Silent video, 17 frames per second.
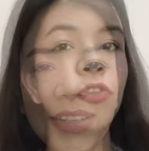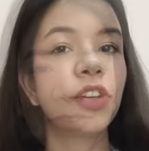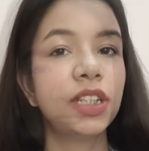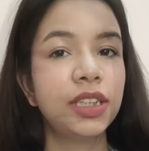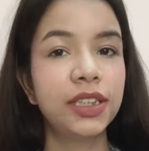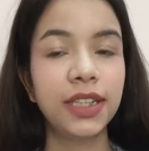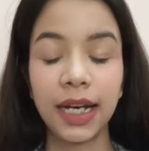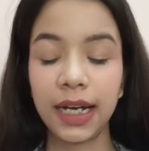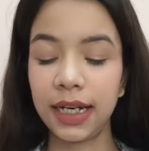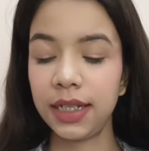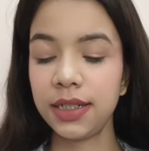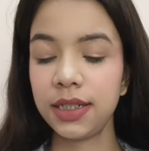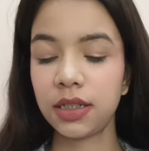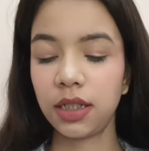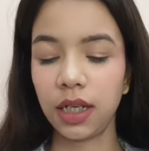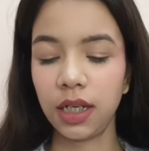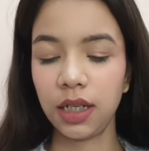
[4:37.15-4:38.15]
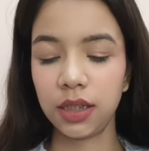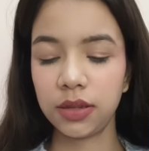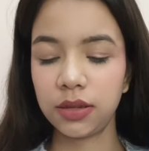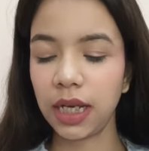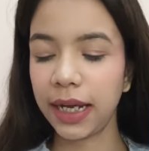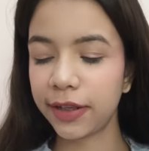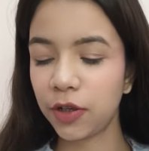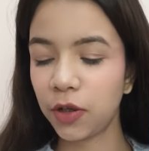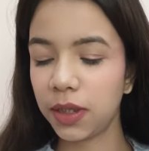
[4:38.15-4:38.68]
With that,
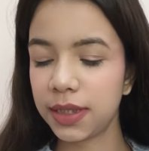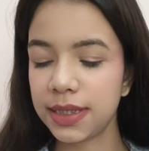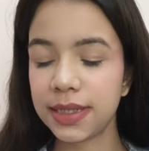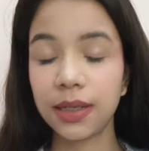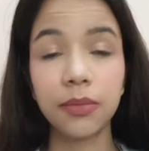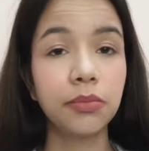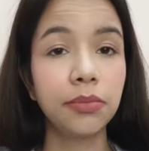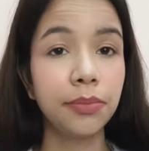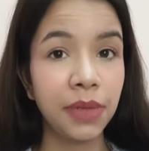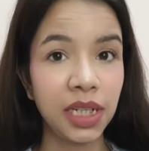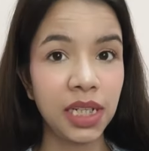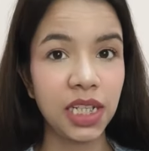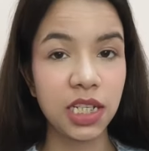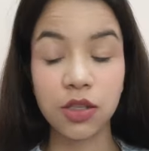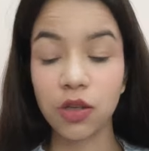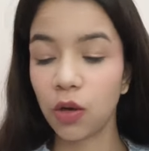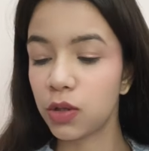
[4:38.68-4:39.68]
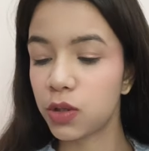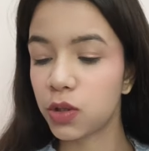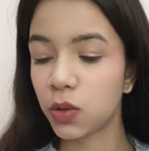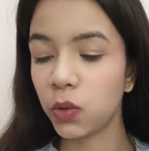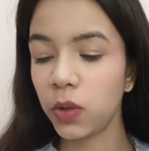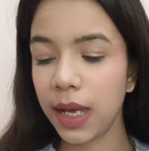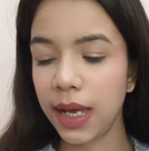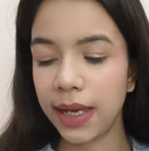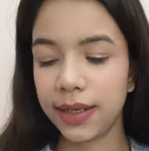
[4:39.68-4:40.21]
I got some minis
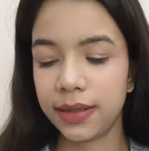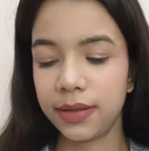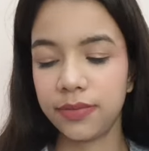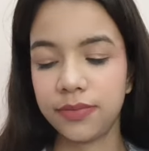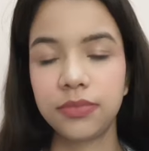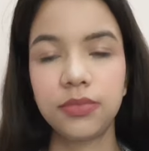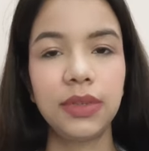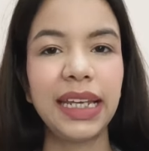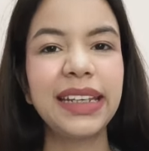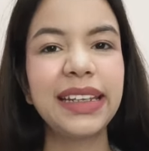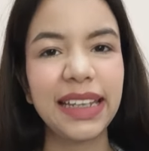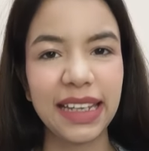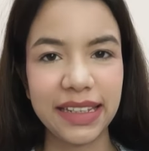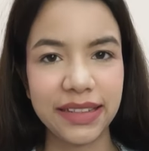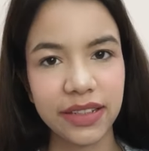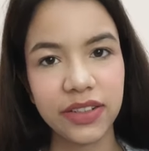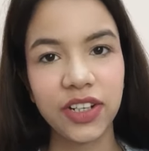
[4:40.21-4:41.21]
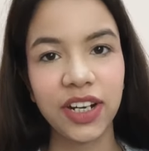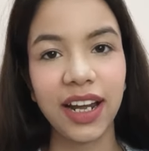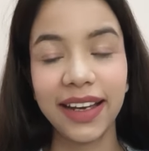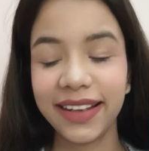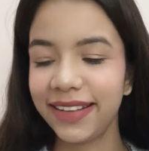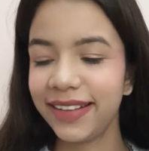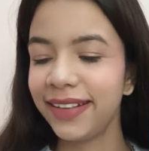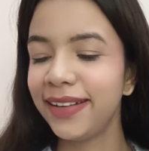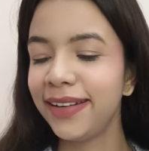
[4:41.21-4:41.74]
also and like as a
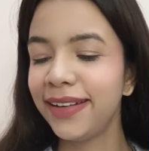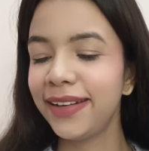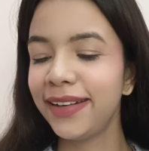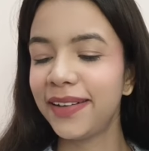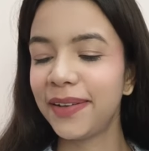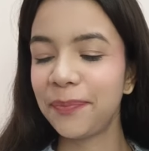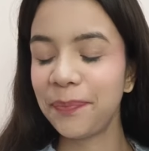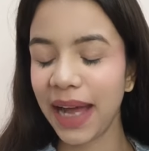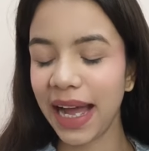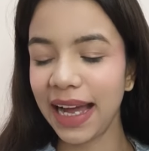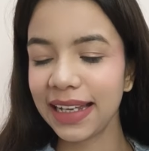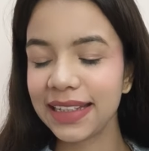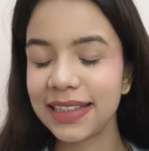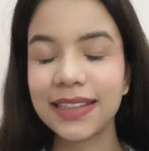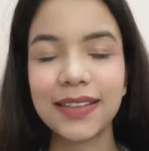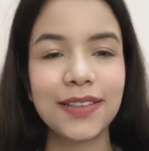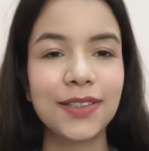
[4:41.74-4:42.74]
trial packs.